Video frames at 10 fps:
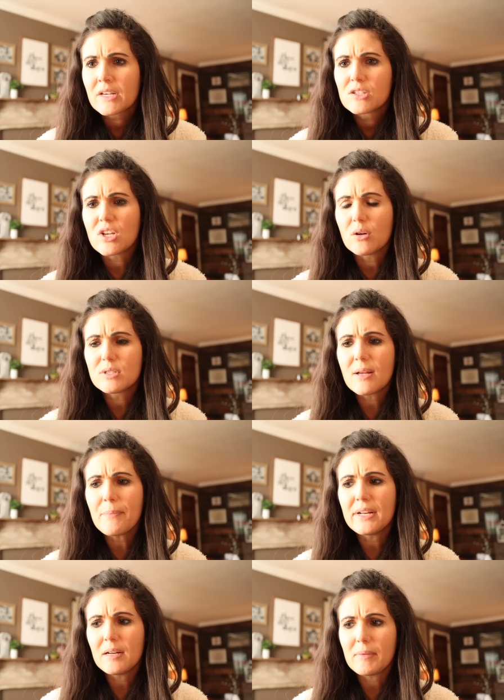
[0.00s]
So
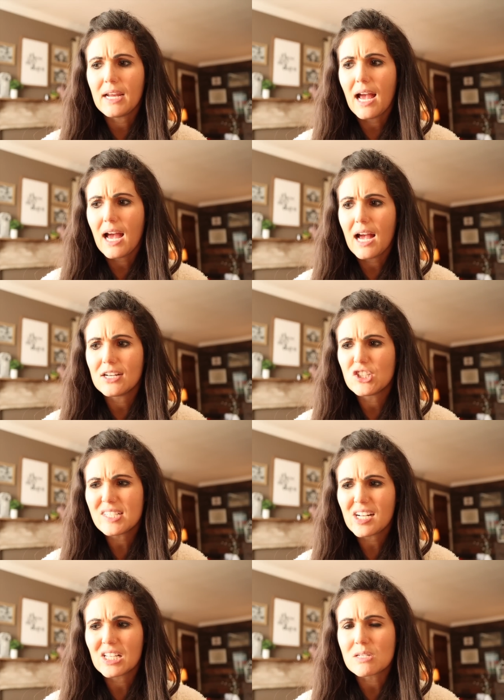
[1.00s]
something in me, I
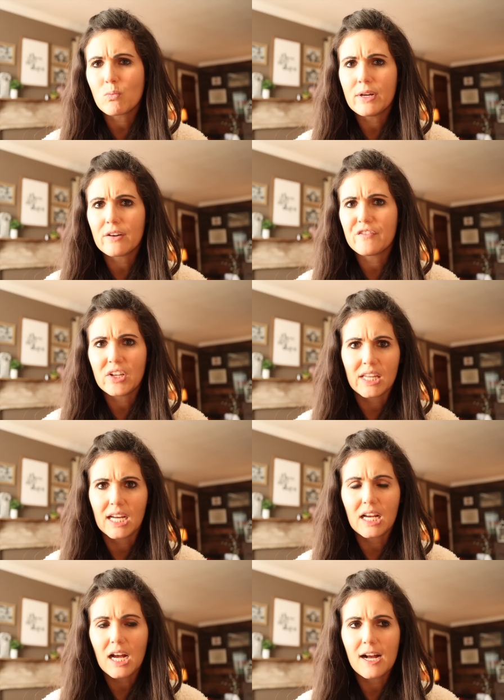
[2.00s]
just had this weird
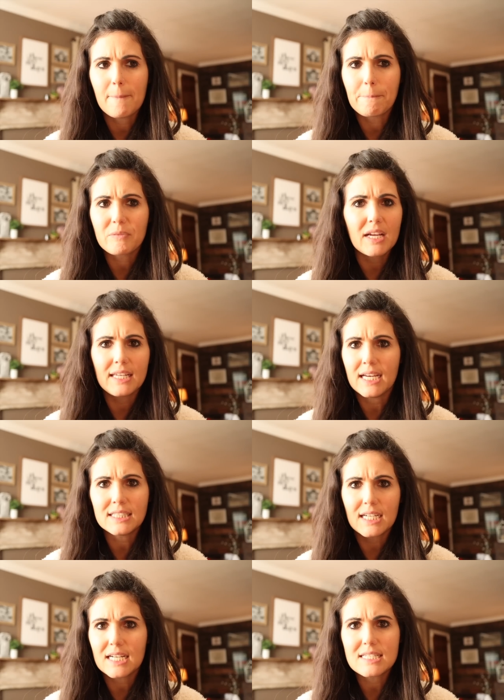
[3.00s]
feeling. Again,
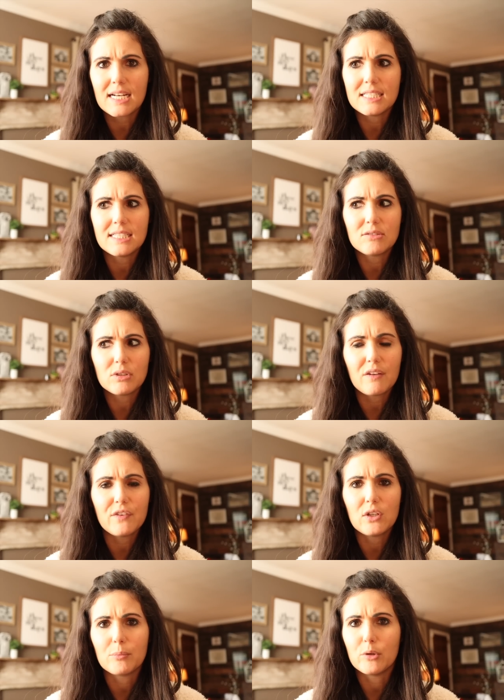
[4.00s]
like I said, I didn't really
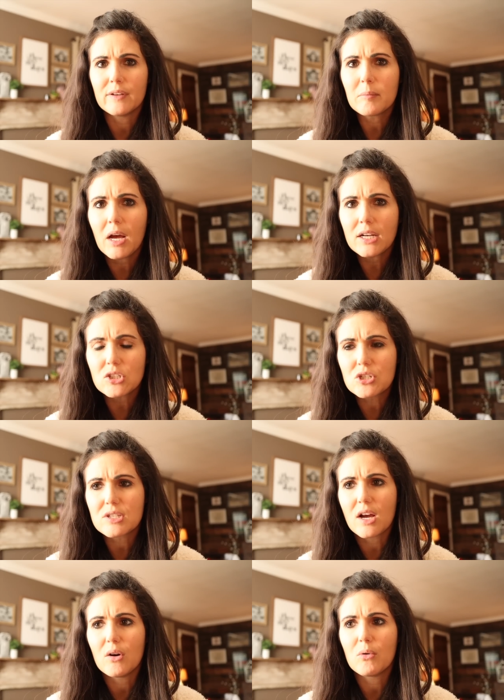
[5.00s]
feel her moving much.
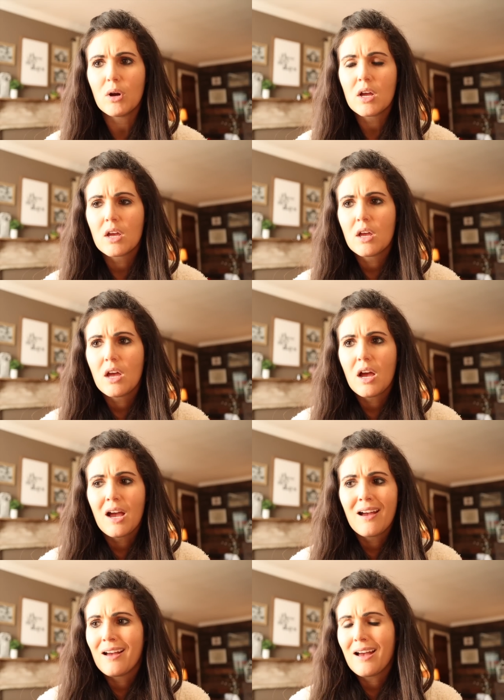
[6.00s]
So
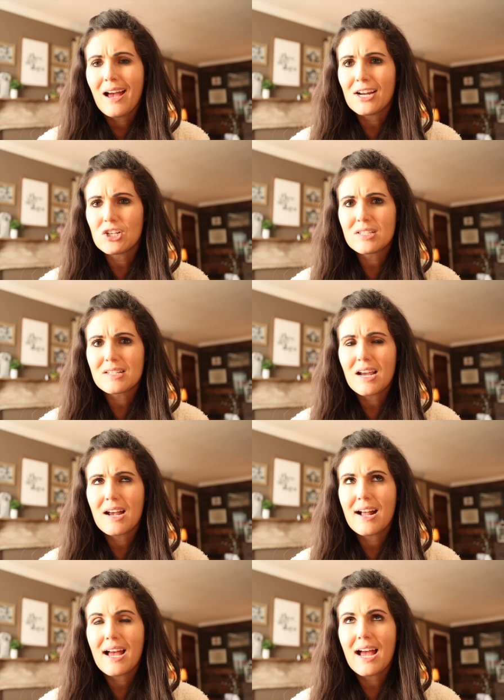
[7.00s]

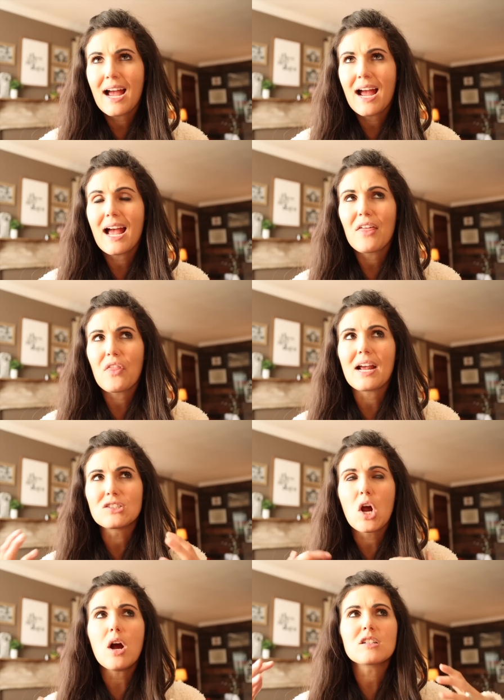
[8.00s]
I
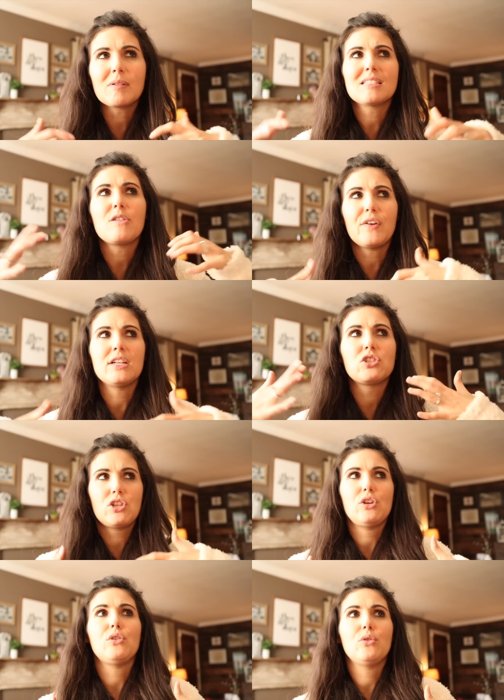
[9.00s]
talked myself
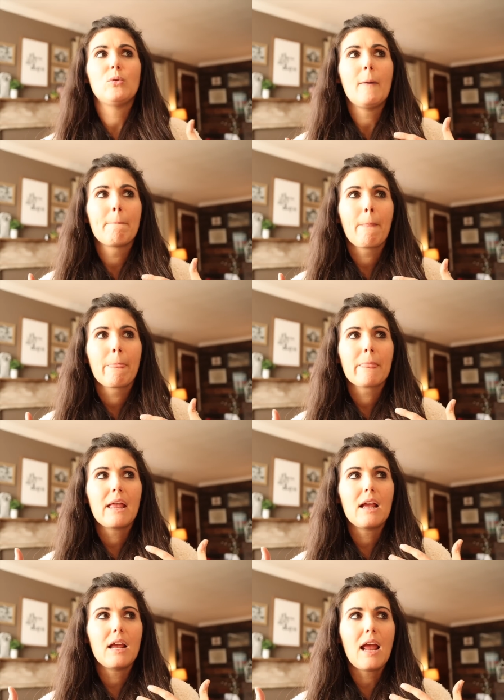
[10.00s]
into
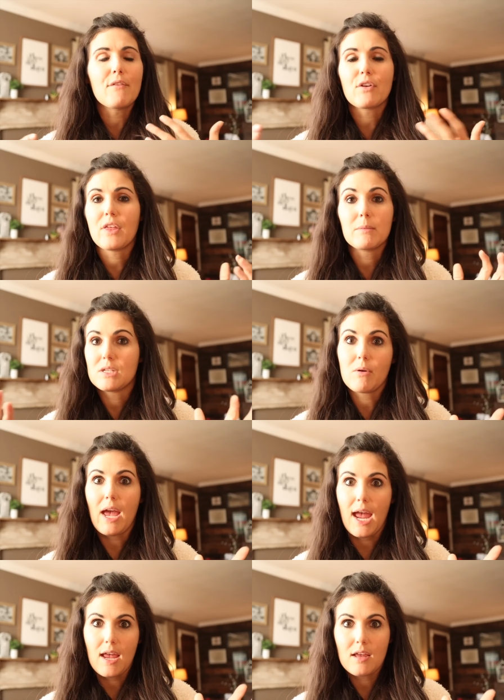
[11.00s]
everything was
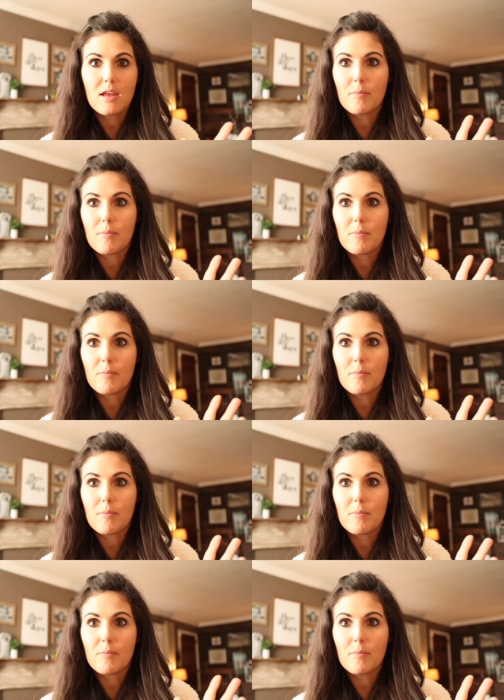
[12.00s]
okay.